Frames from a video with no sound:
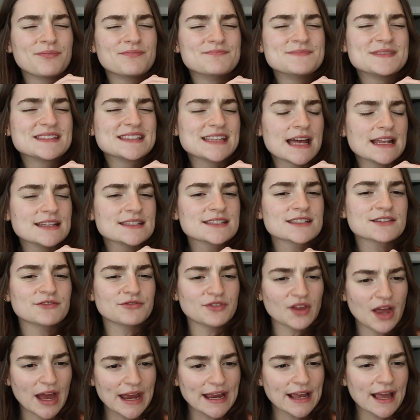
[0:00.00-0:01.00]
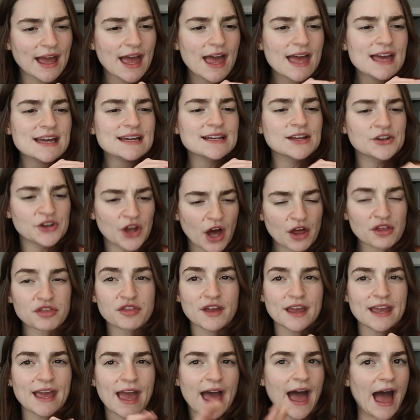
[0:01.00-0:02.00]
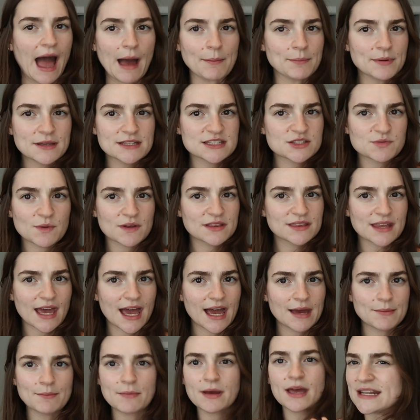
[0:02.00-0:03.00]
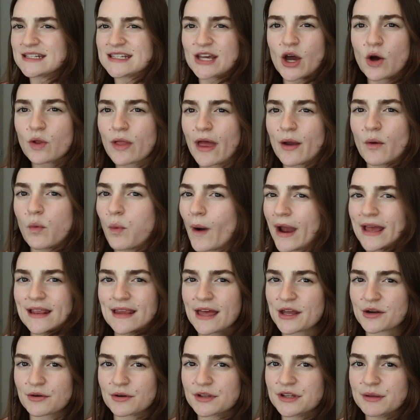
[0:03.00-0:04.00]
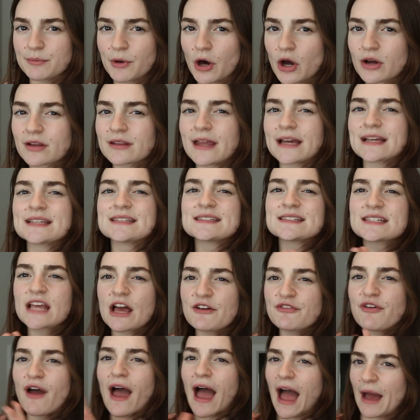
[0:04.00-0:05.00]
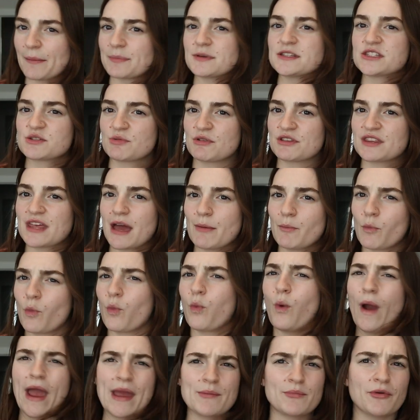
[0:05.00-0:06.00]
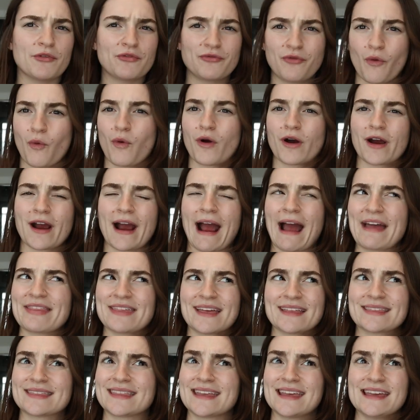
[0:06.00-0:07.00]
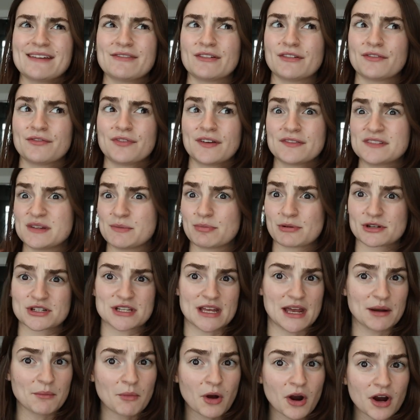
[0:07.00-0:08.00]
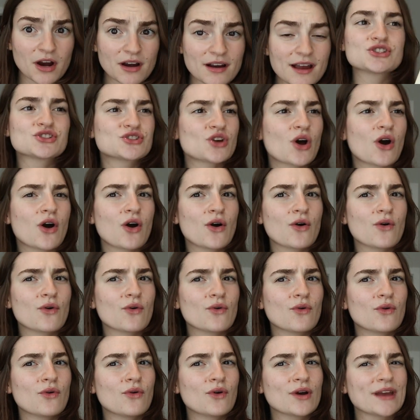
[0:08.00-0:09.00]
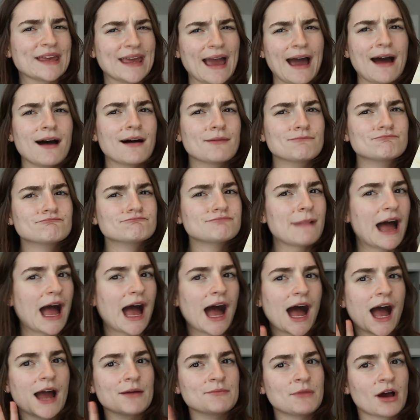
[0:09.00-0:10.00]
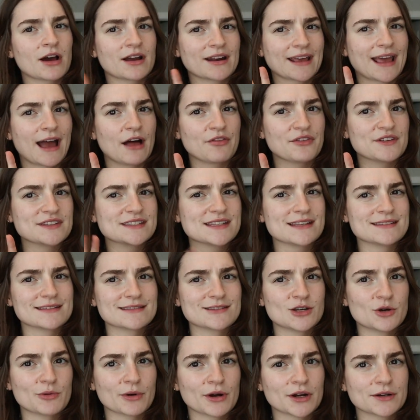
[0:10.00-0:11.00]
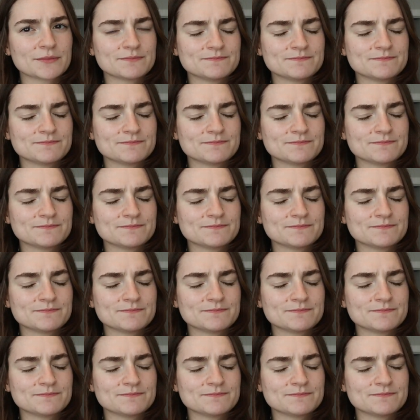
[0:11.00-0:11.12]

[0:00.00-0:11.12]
sense of like nothing happens with them until like way later in the book. Like stuff happens with them way before I think the even 50% mark. So yeah, I'm not gonna count this as a slow burn.